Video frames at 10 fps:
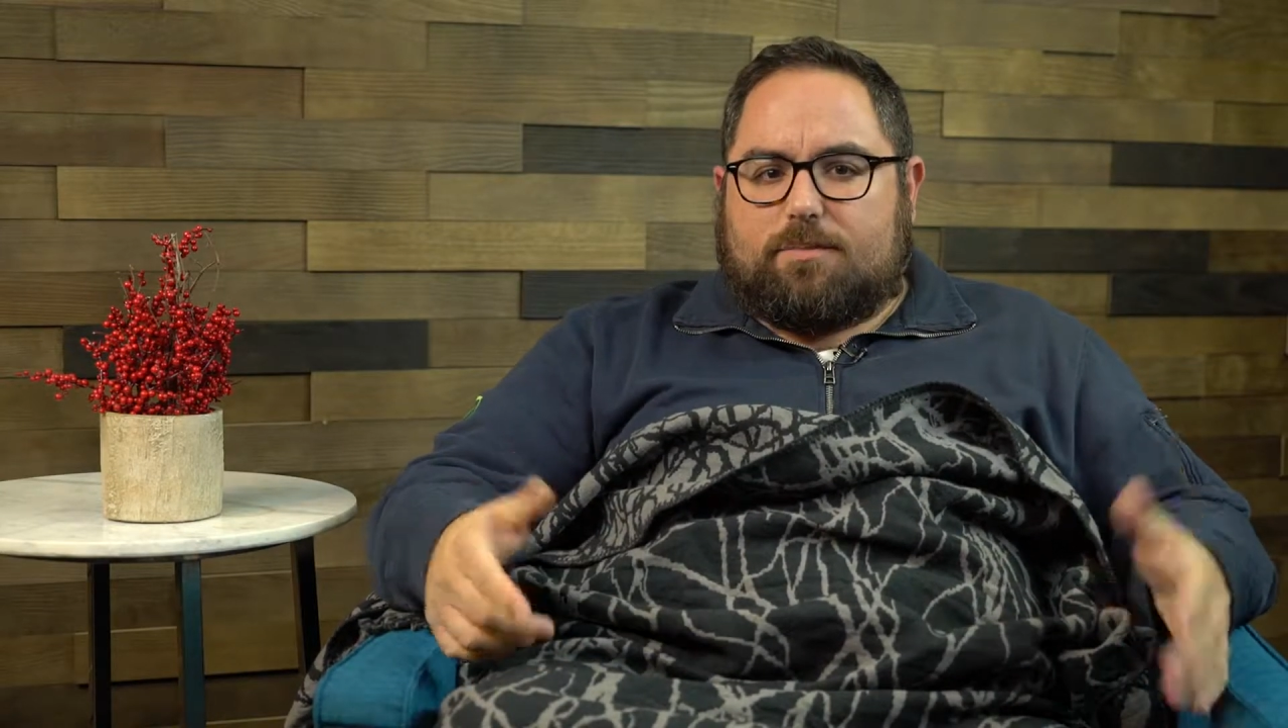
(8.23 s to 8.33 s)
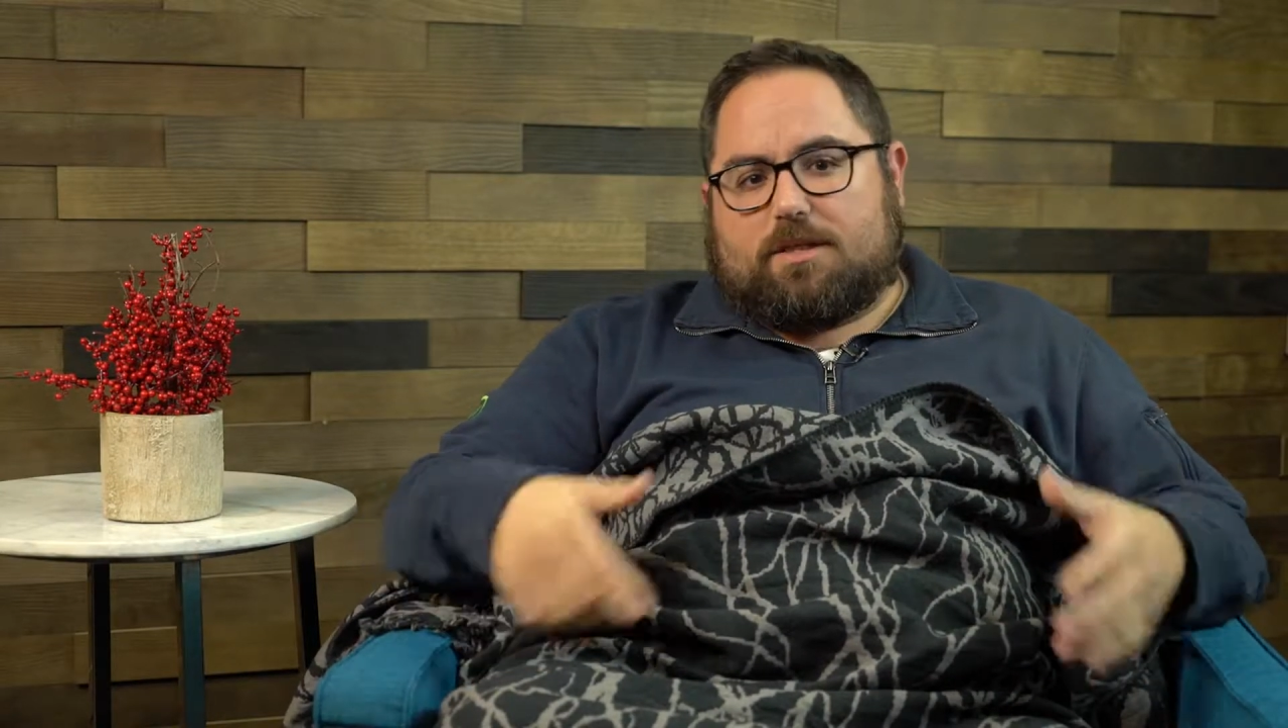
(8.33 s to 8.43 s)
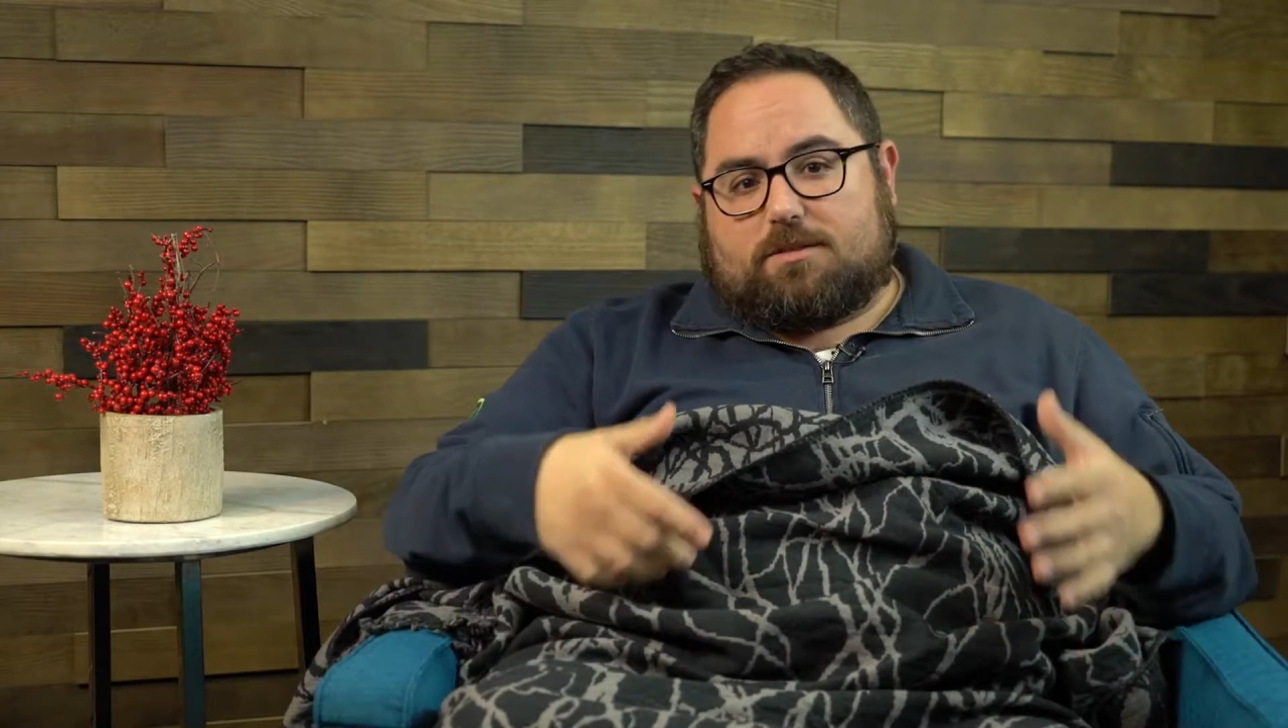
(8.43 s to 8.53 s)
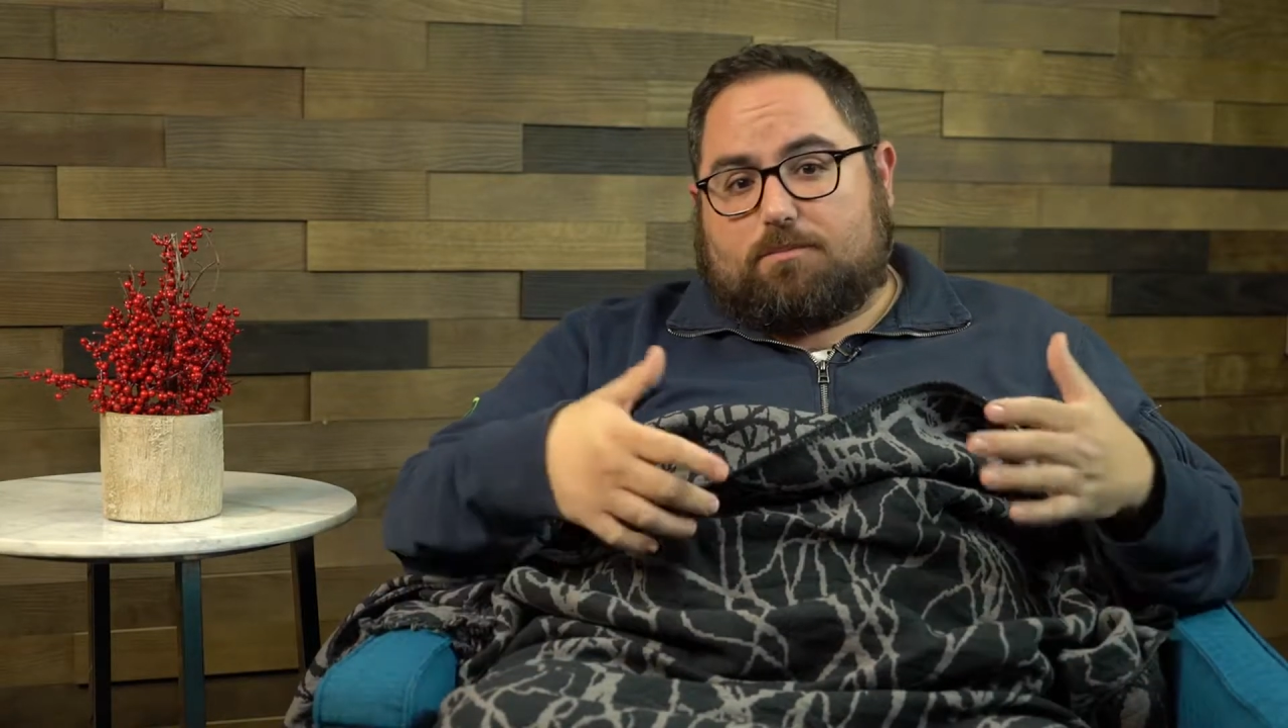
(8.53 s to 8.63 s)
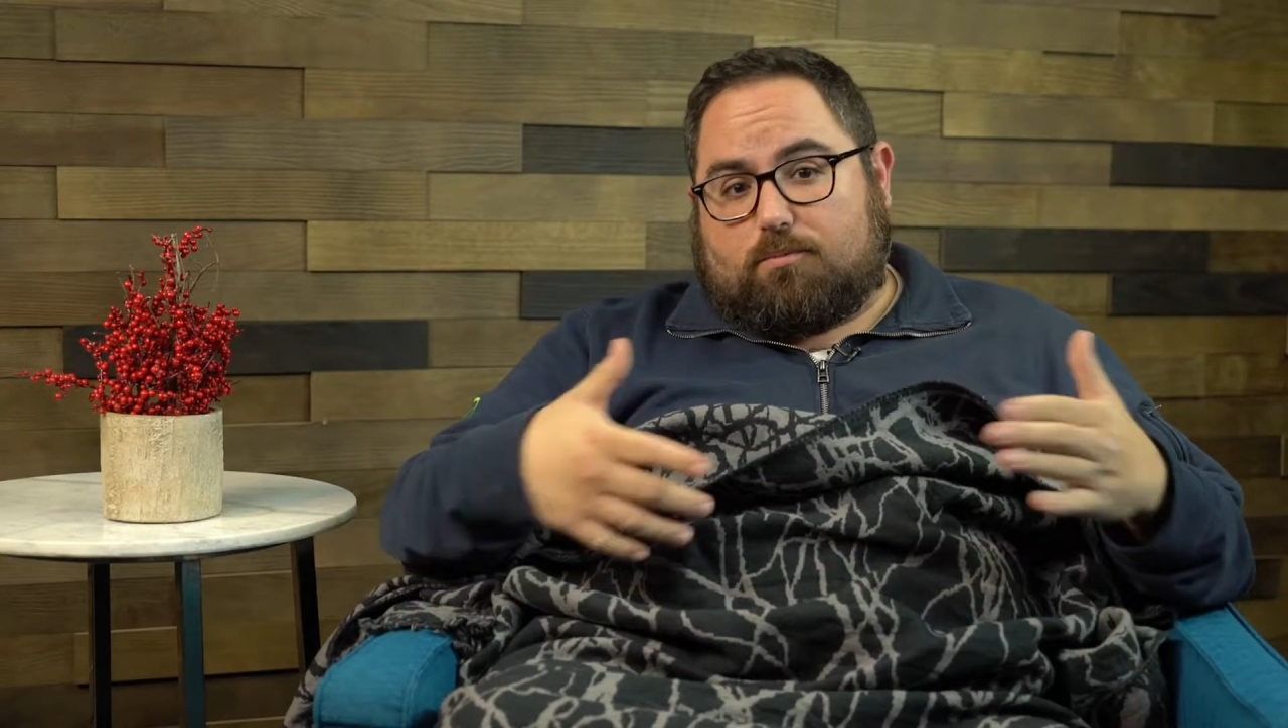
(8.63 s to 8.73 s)
but
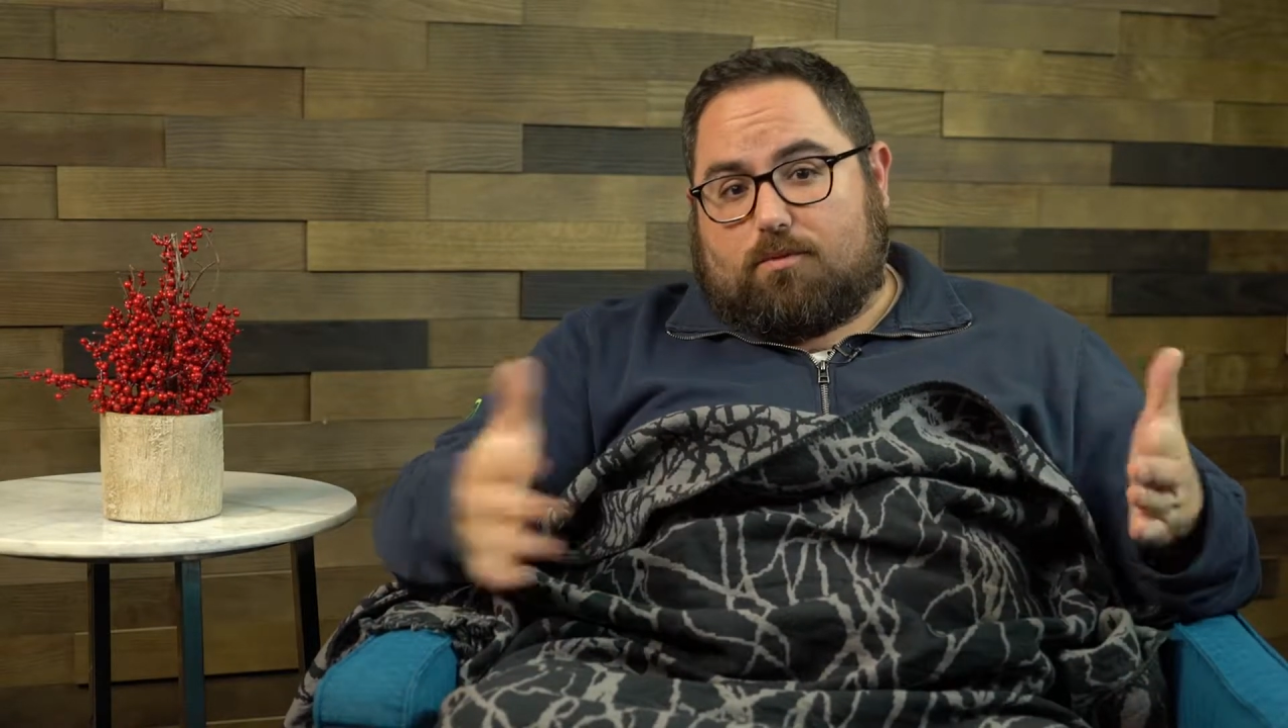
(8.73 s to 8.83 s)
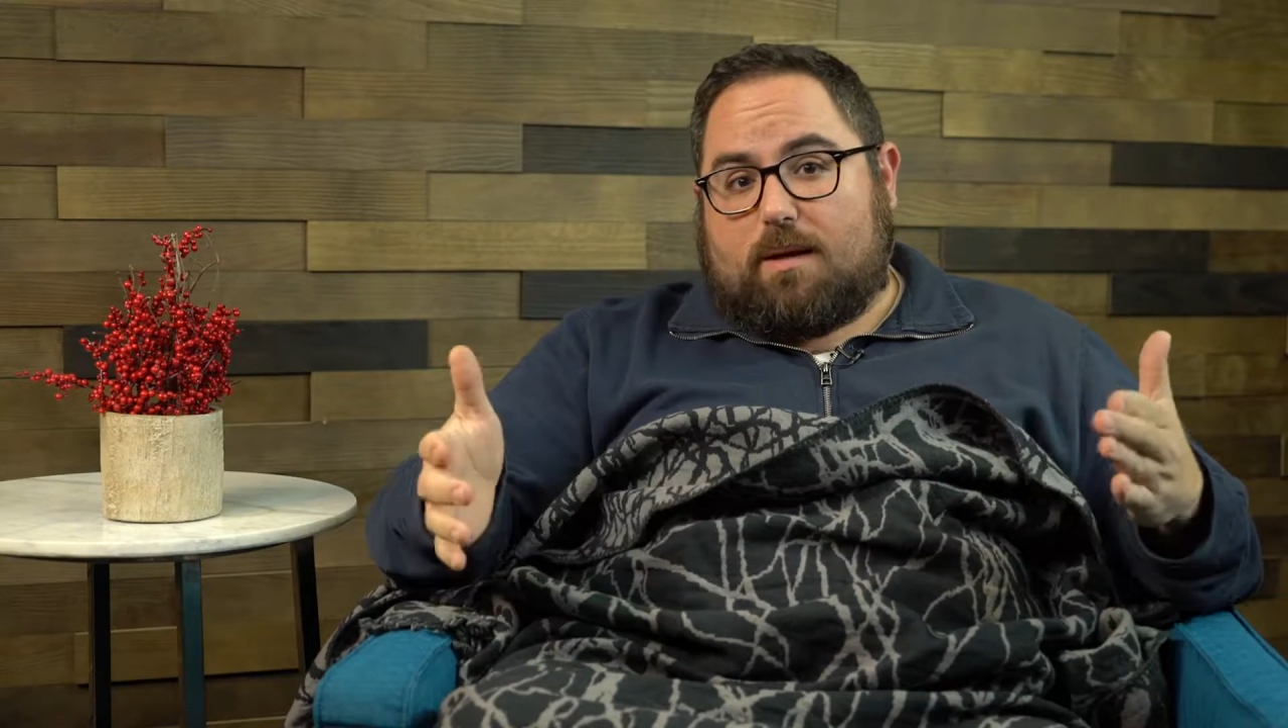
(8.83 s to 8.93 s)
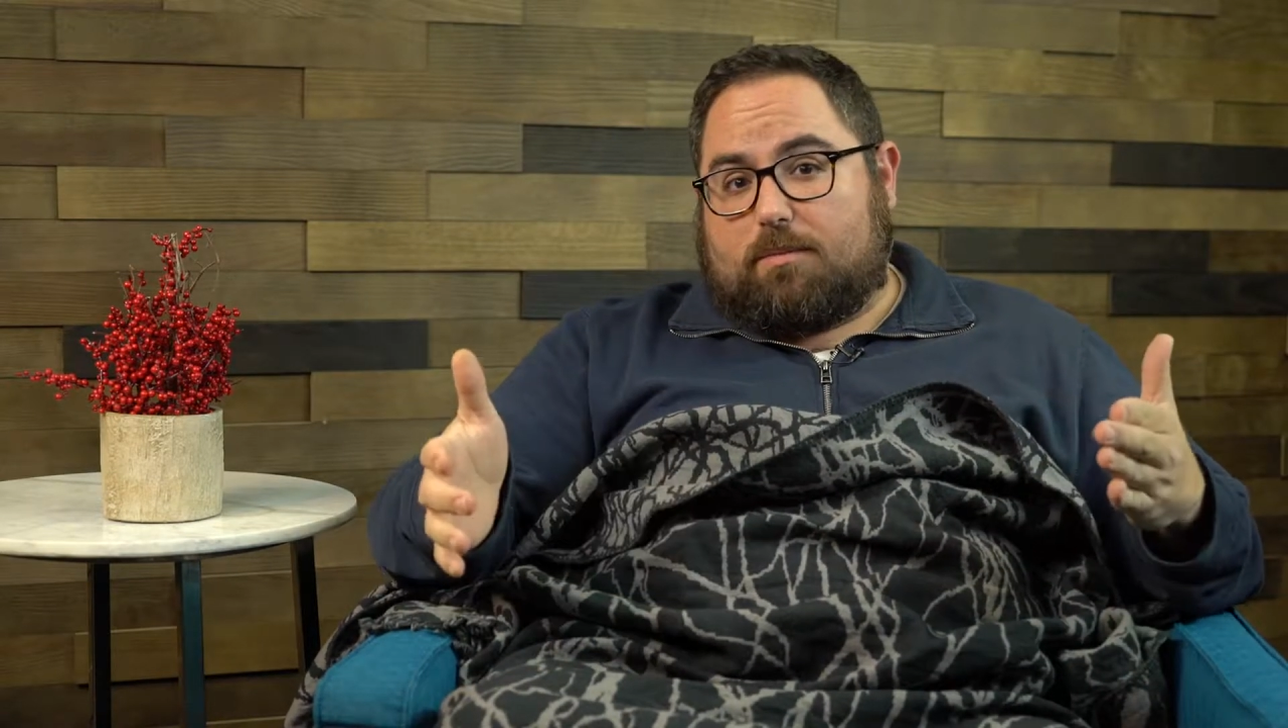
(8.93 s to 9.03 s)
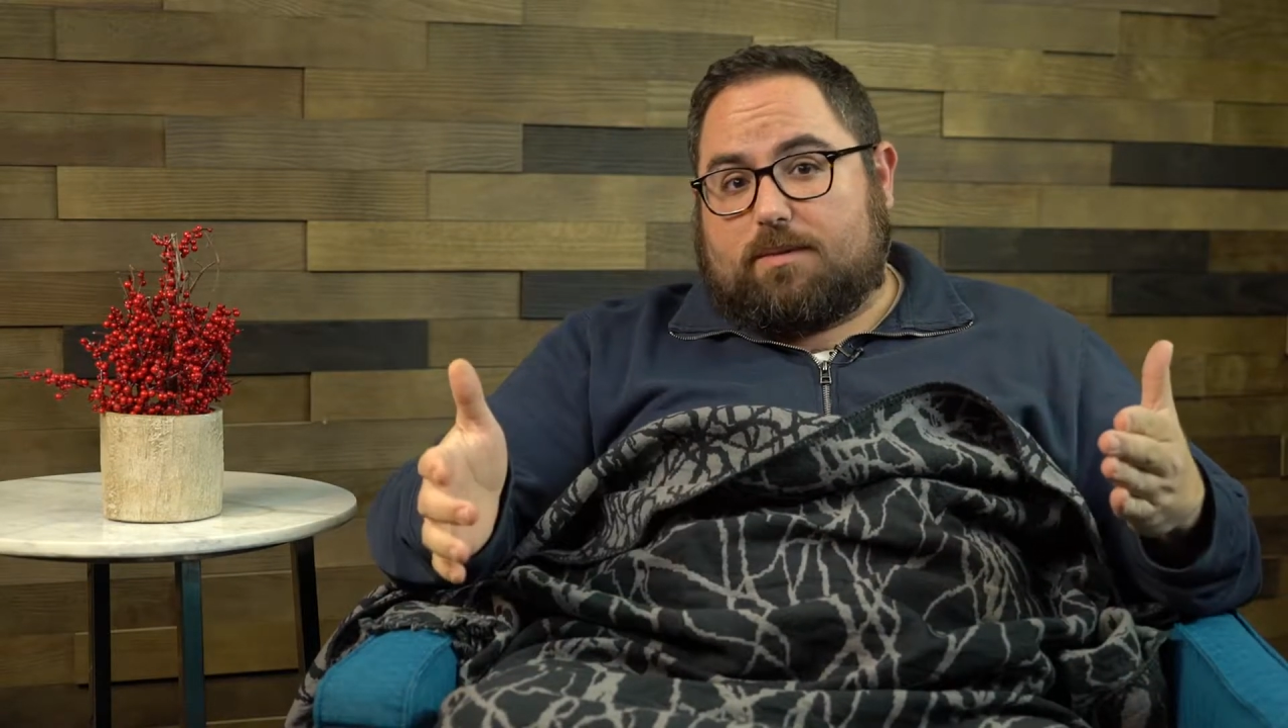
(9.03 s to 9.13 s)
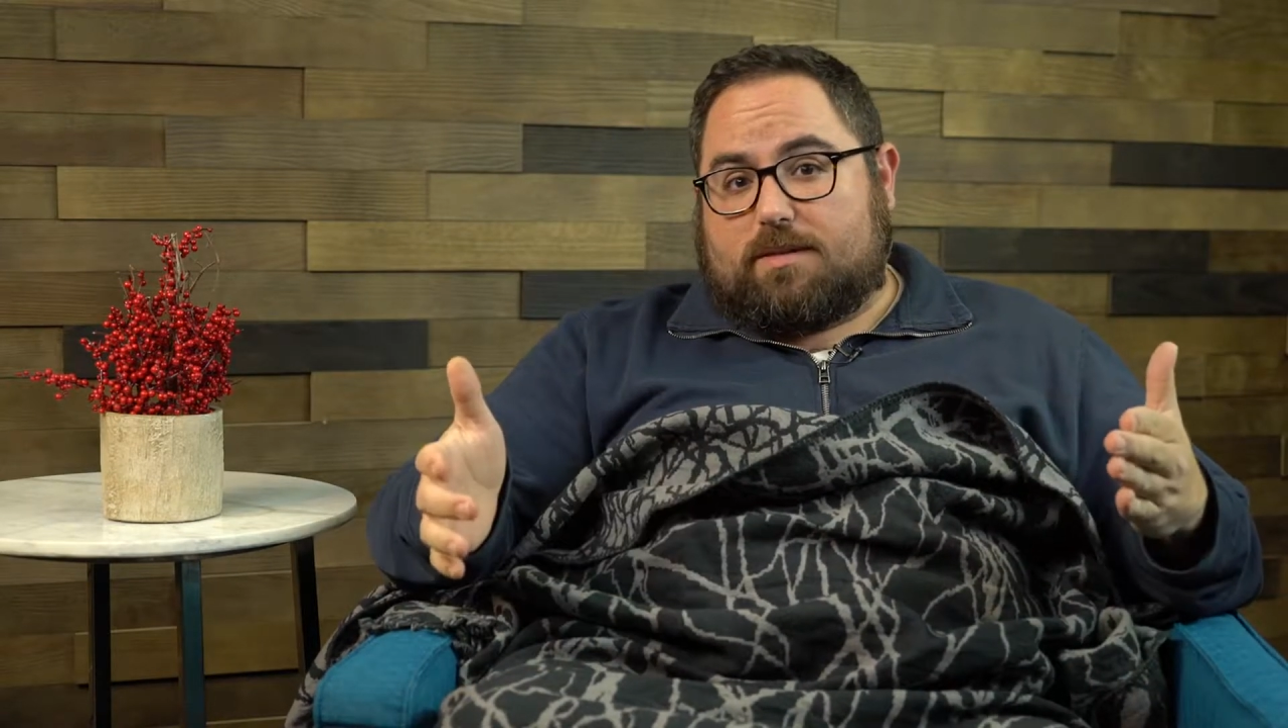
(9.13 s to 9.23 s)
this probably